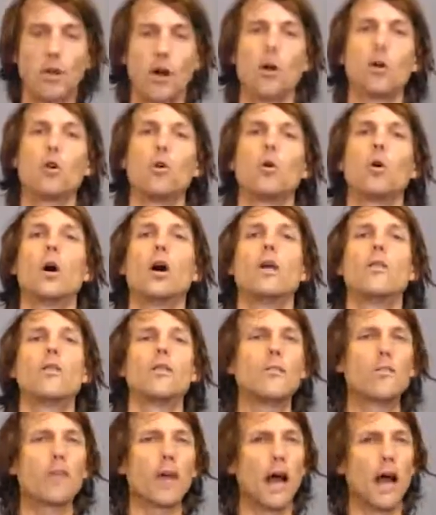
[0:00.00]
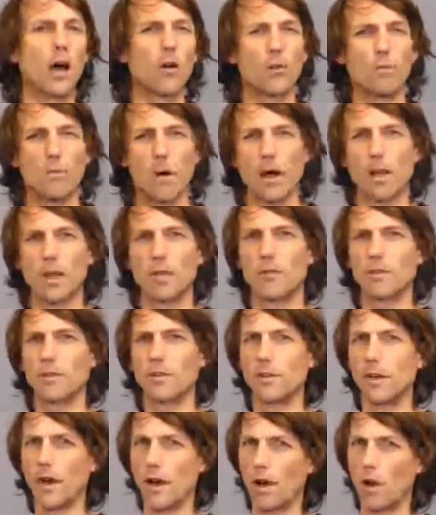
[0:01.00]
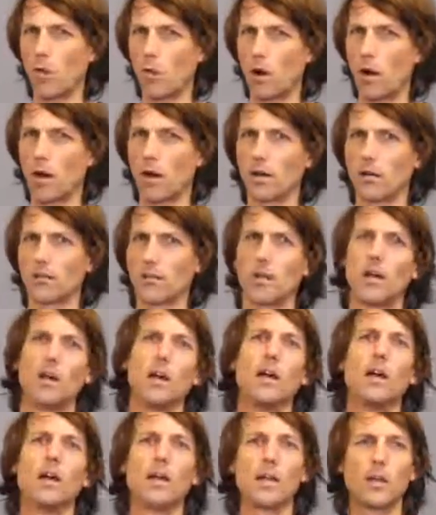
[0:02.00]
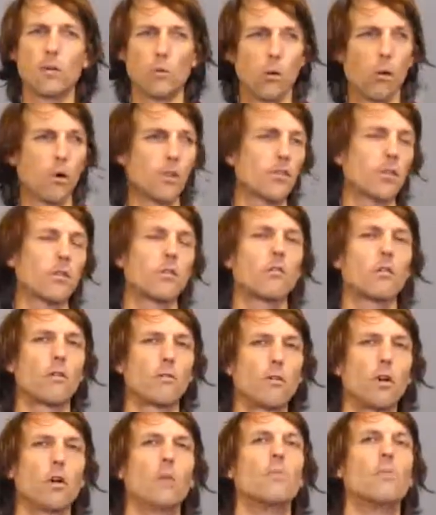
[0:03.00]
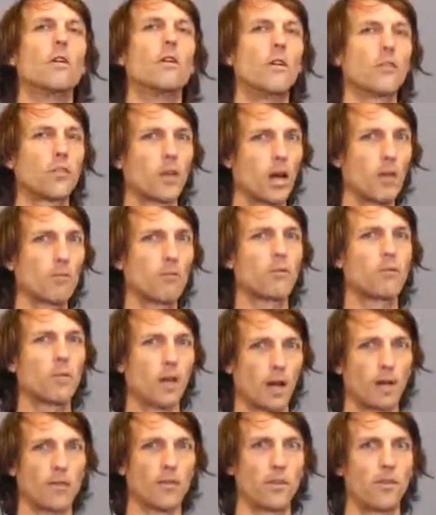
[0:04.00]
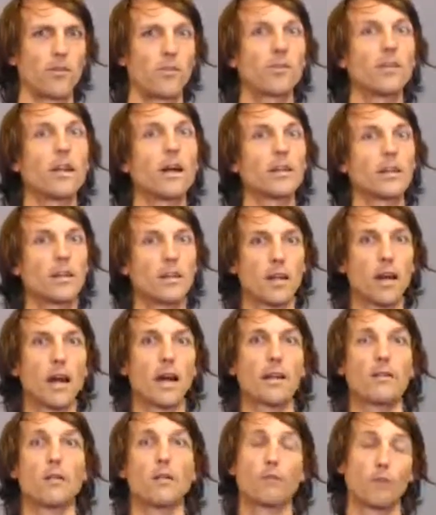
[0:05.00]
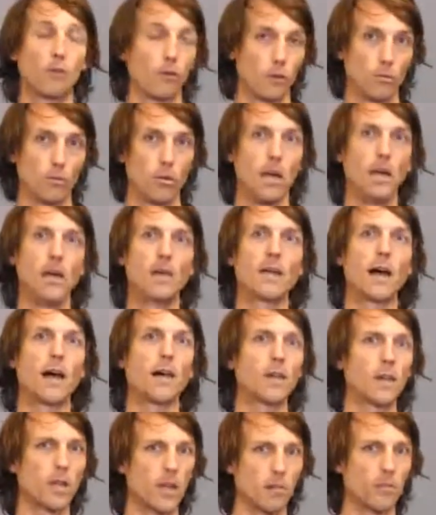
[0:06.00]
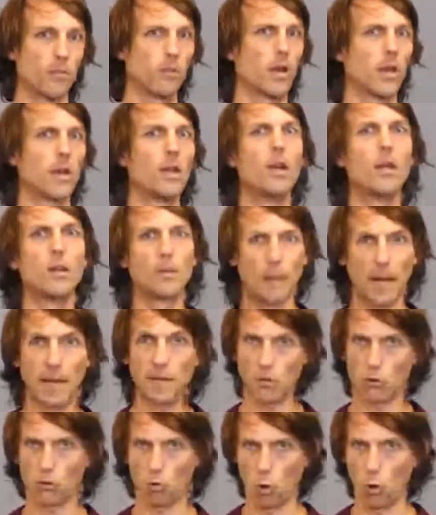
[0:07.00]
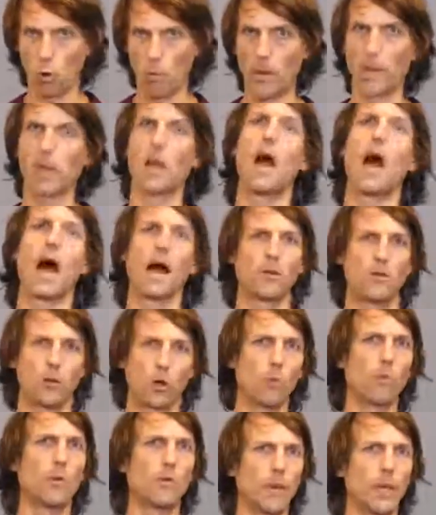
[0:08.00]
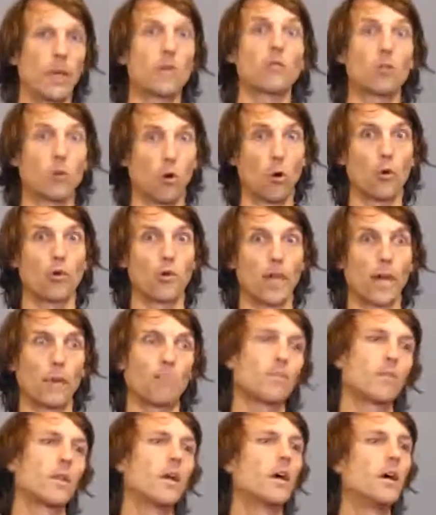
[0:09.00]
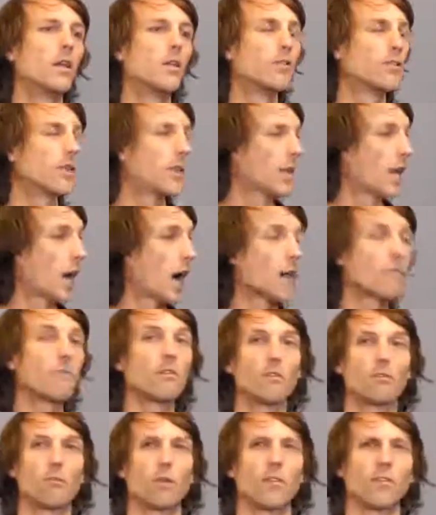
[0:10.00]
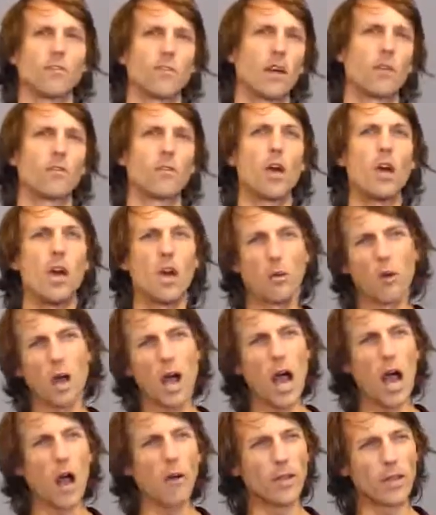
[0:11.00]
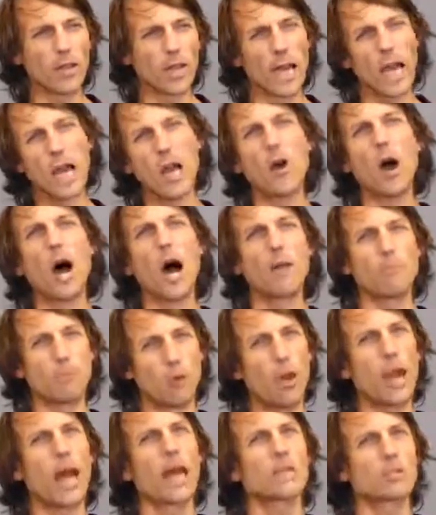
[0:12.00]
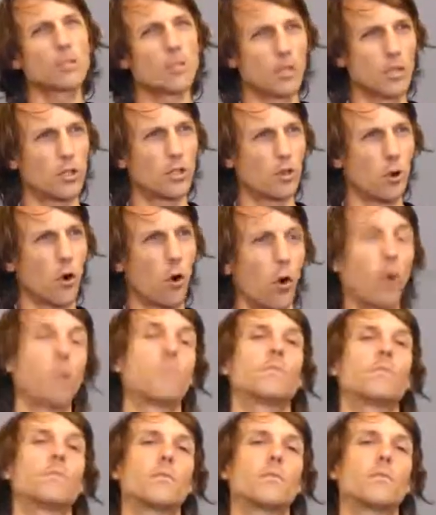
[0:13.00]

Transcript: So this is how the mind of a denier works. He walks into a room, there's 100 scientists, 99 of whom tell him that the planet is warming and human beings are causing it. The 100th one says, well, you know, I'm not actually sure.